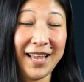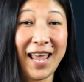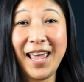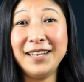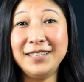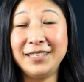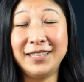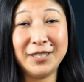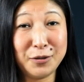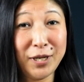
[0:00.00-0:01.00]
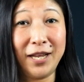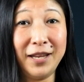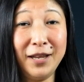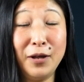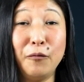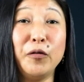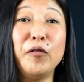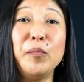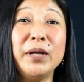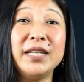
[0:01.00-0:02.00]
And today we
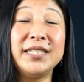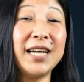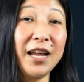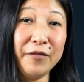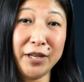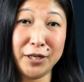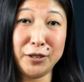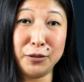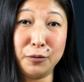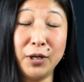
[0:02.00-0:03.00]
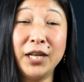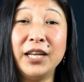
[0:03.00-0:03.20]
will be diving into